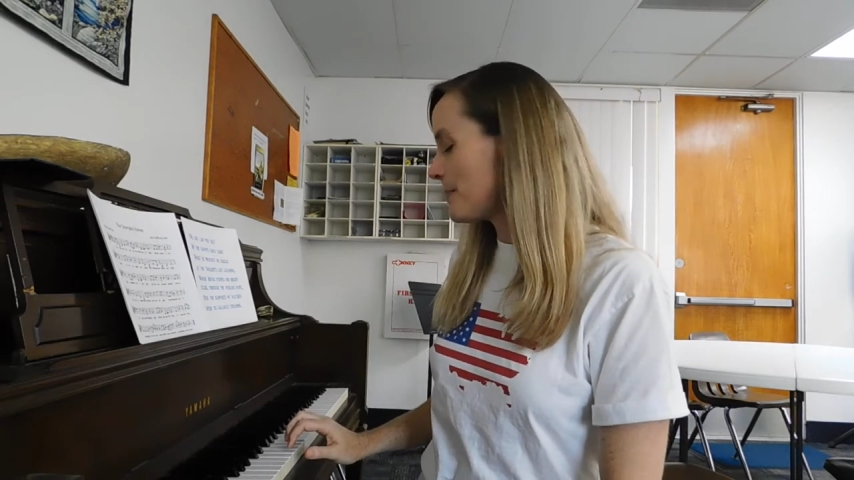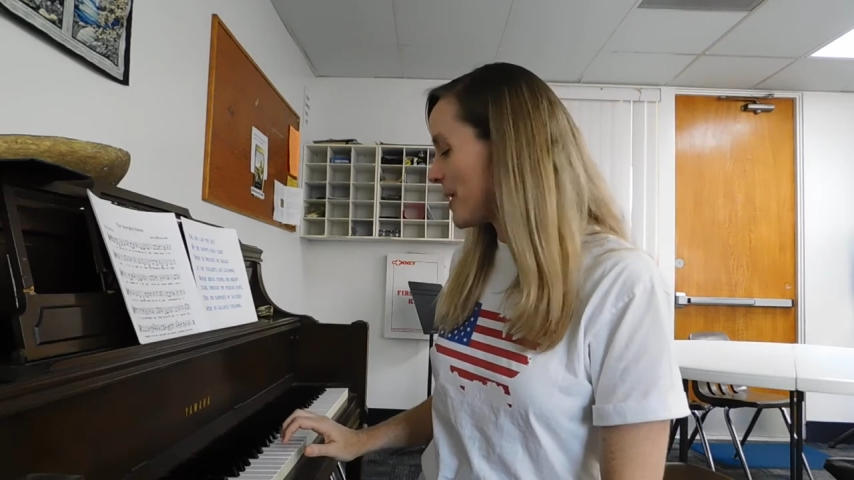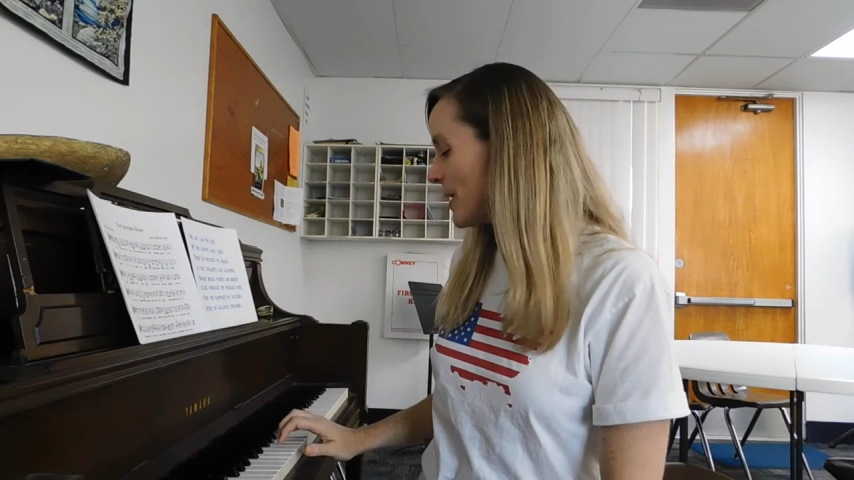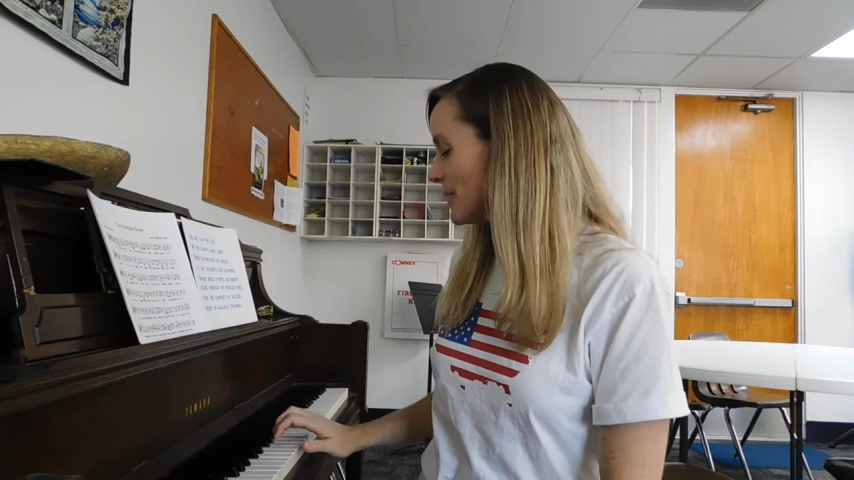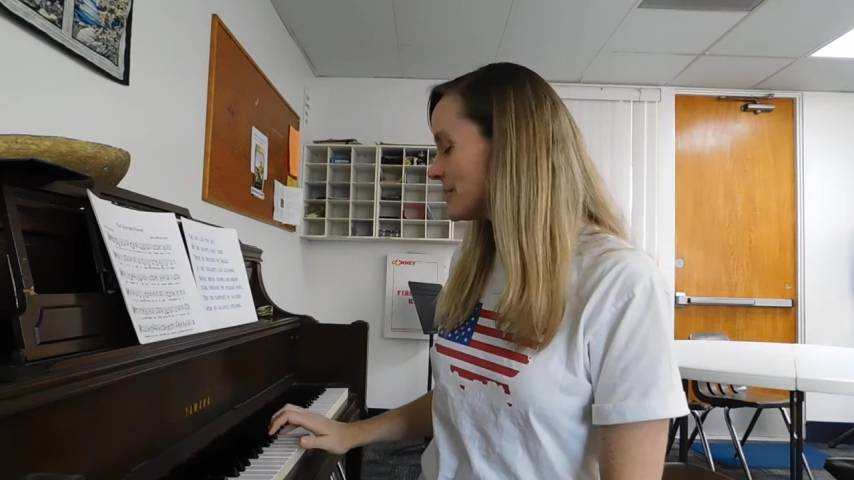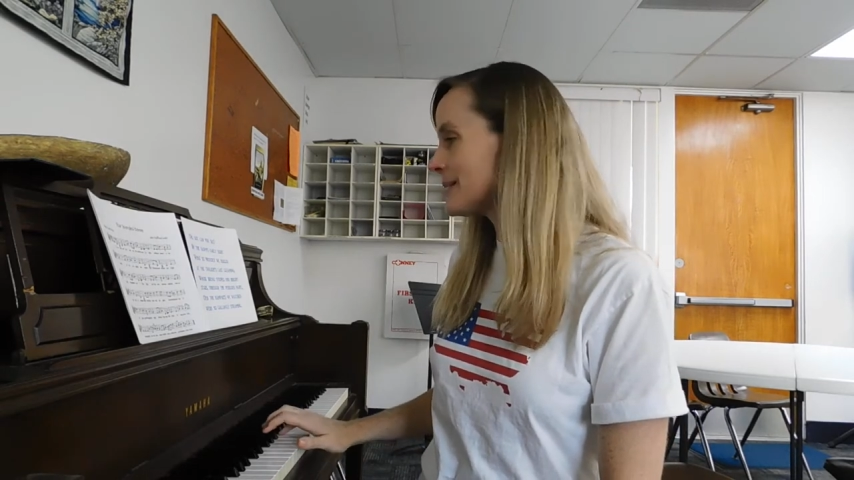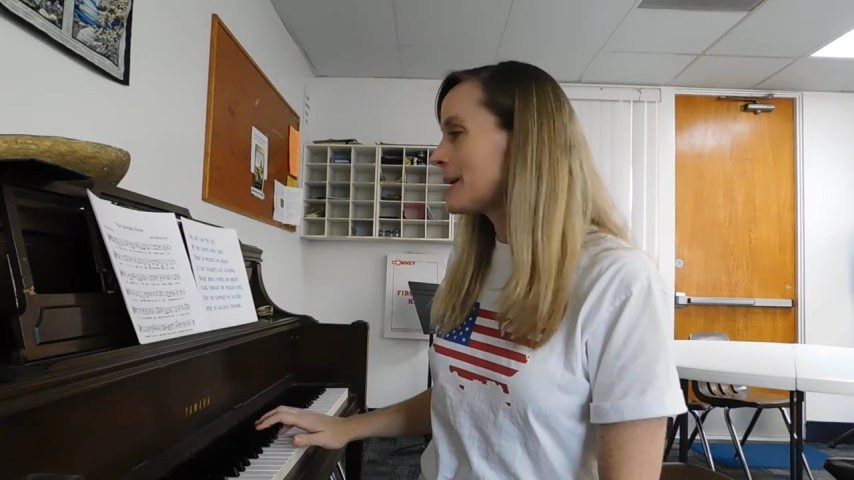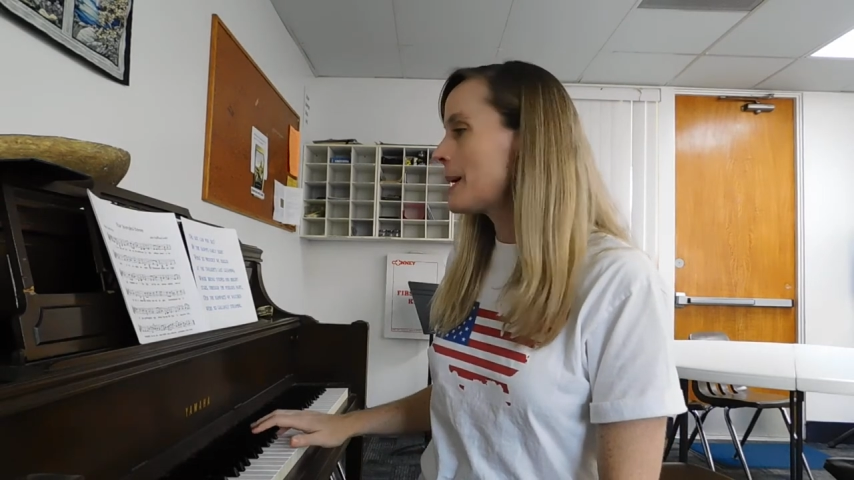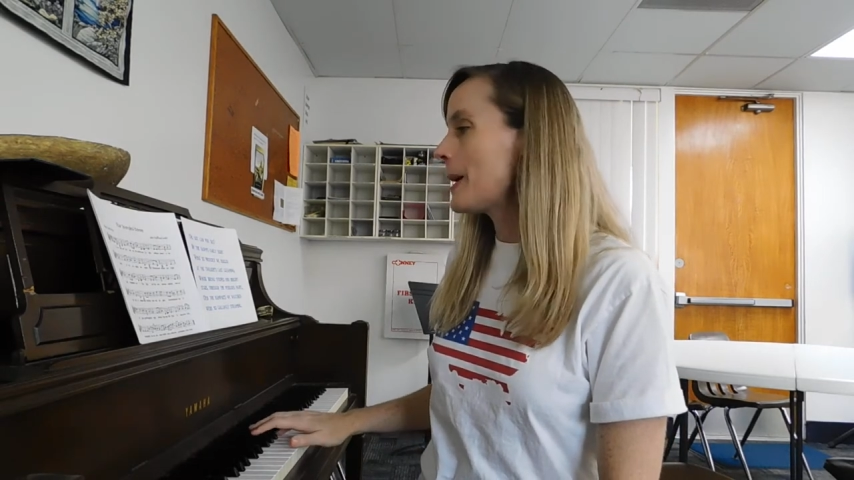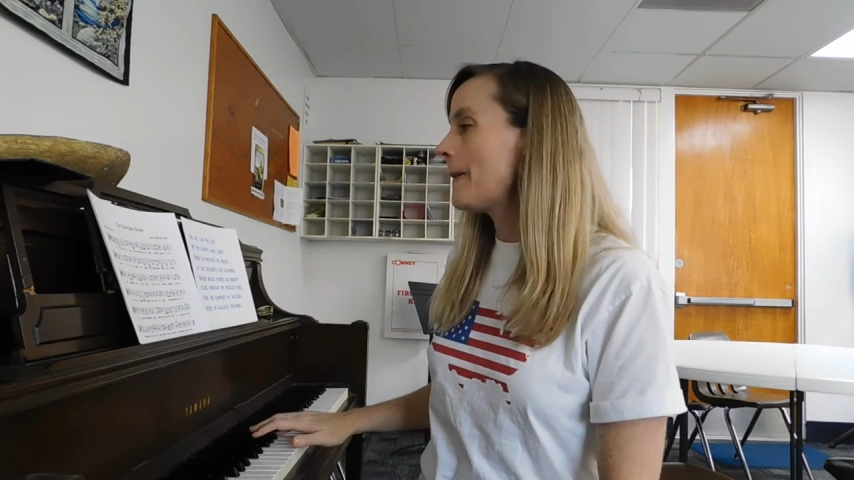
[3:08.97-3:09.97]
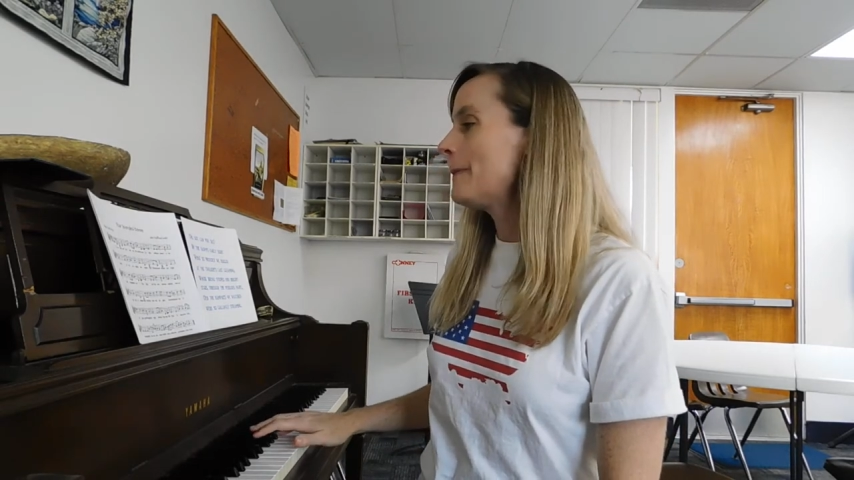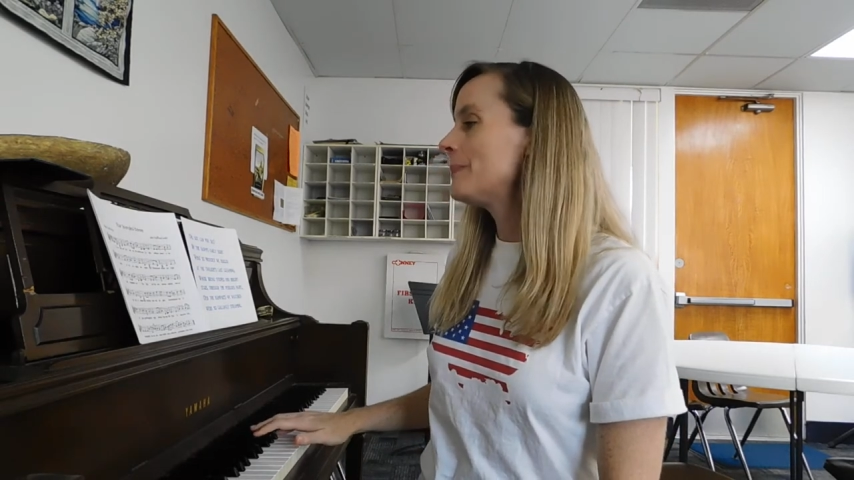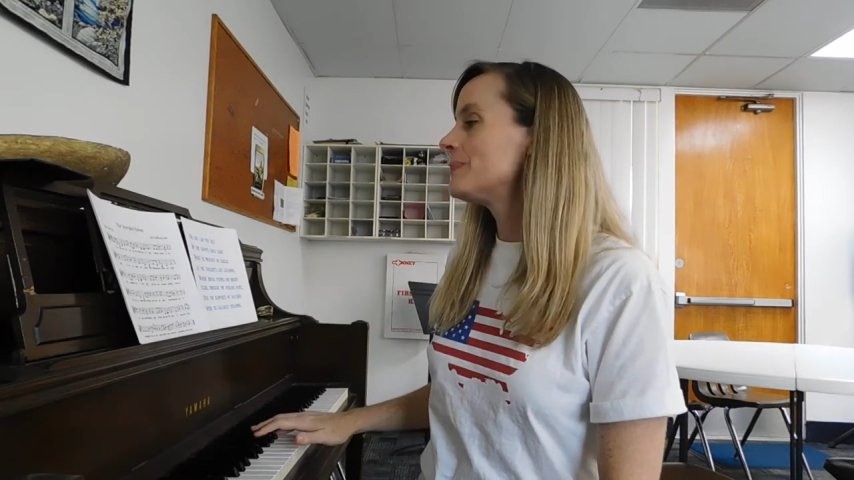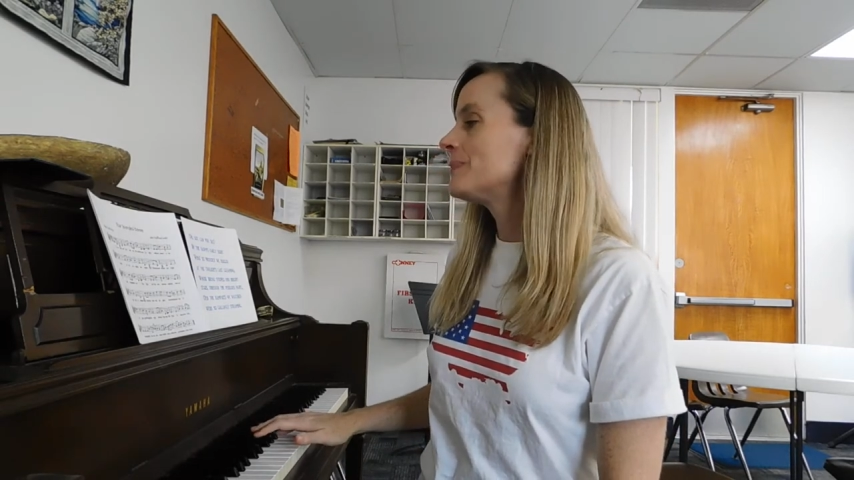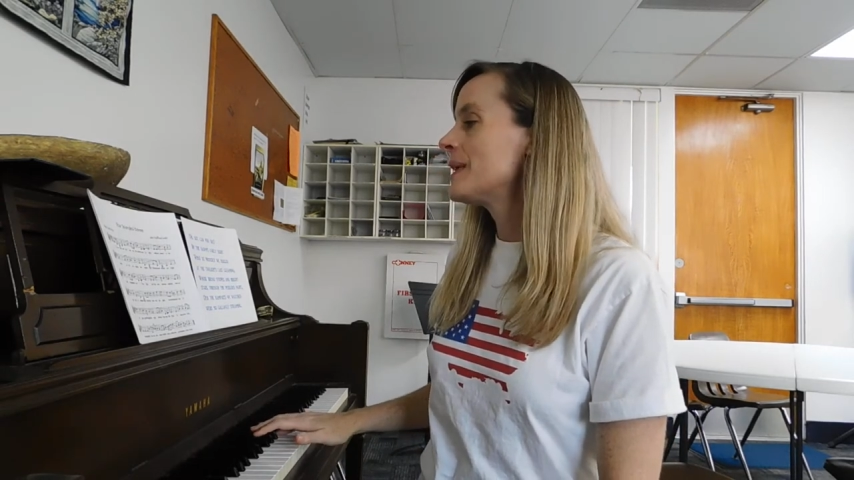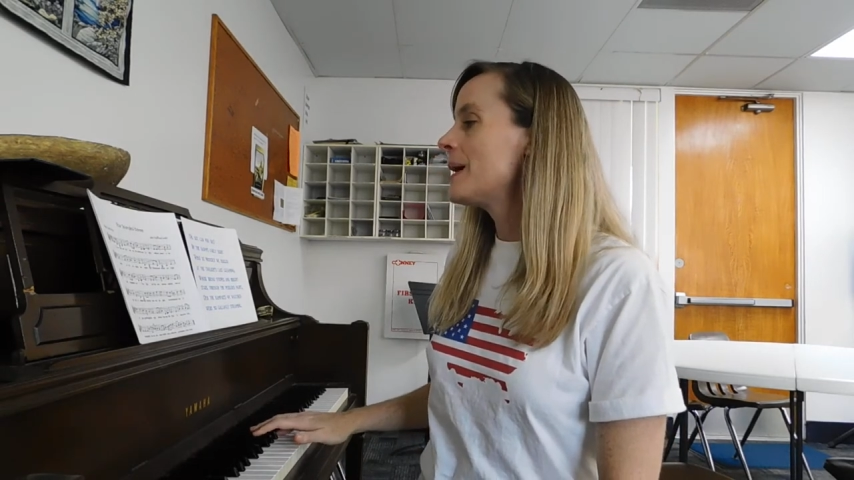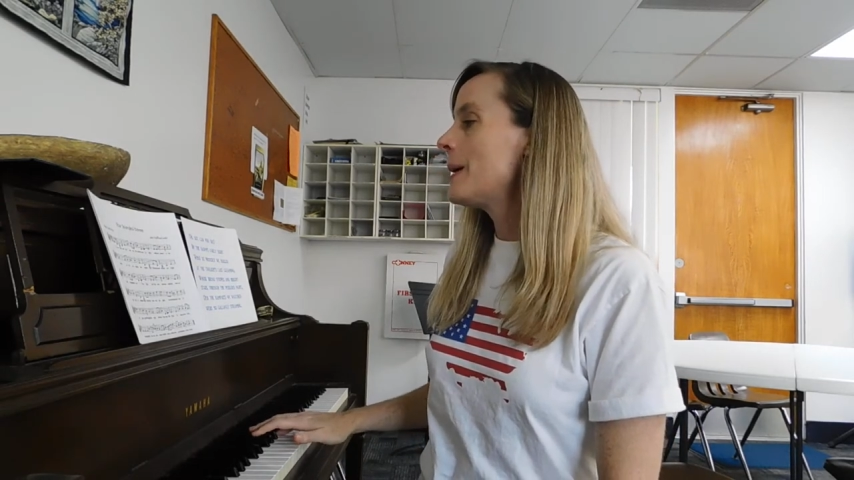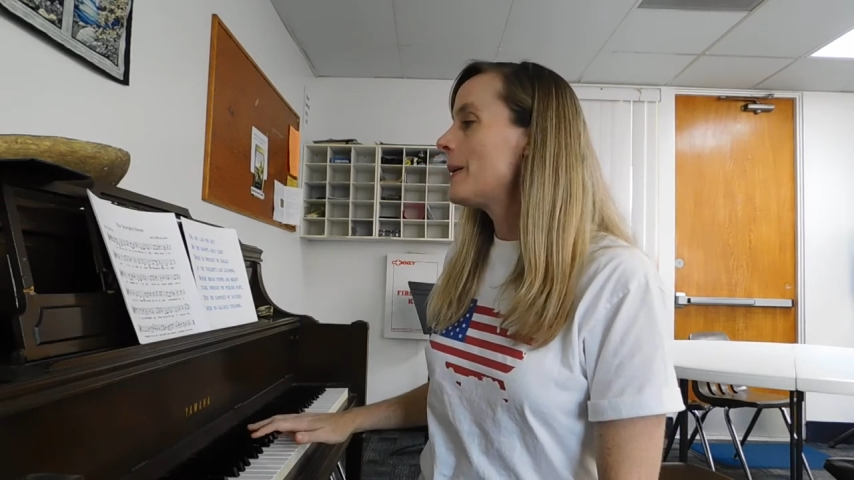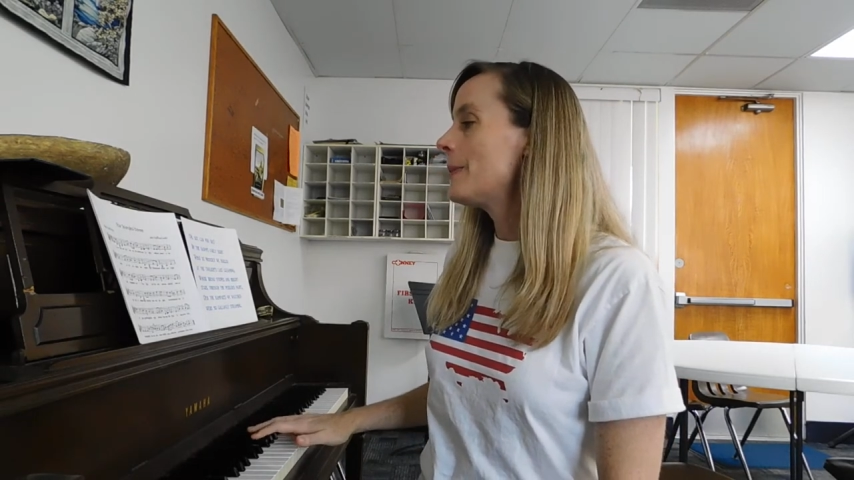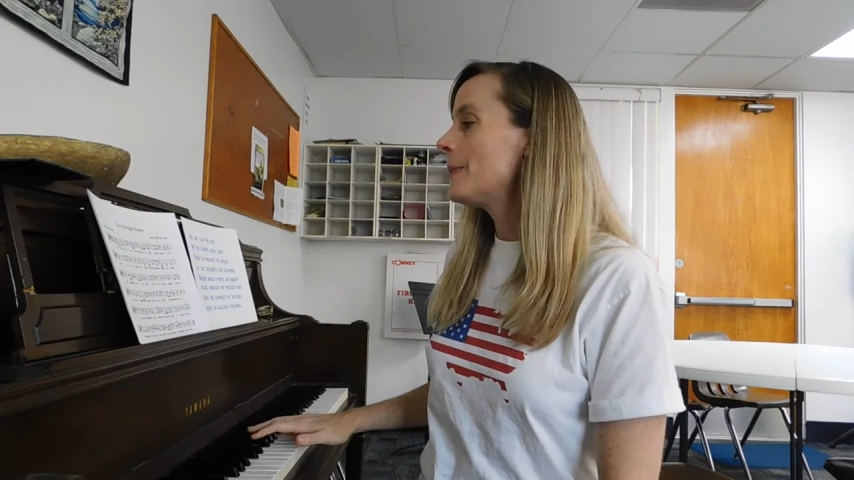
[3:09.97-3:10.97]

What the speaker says: part. "By